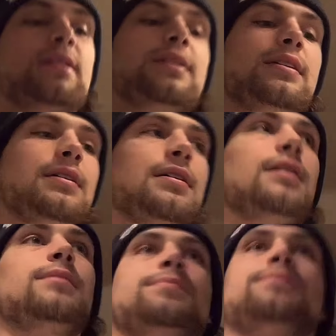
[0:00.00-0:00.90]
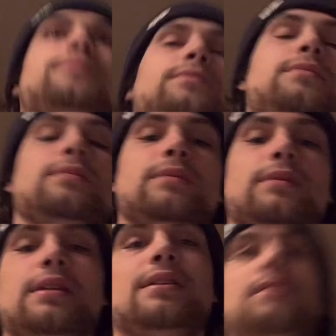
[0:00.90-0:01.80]
He, uh,
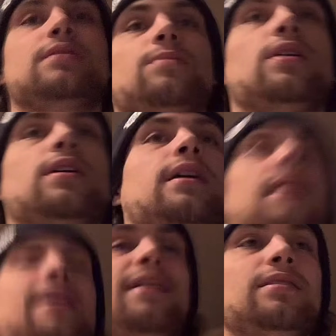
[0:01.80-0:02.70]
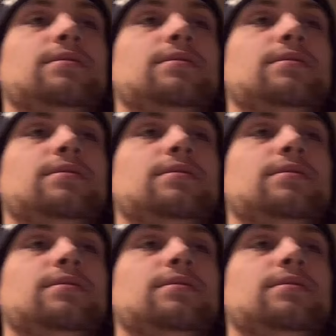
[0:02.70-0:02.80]
he's a smart guy.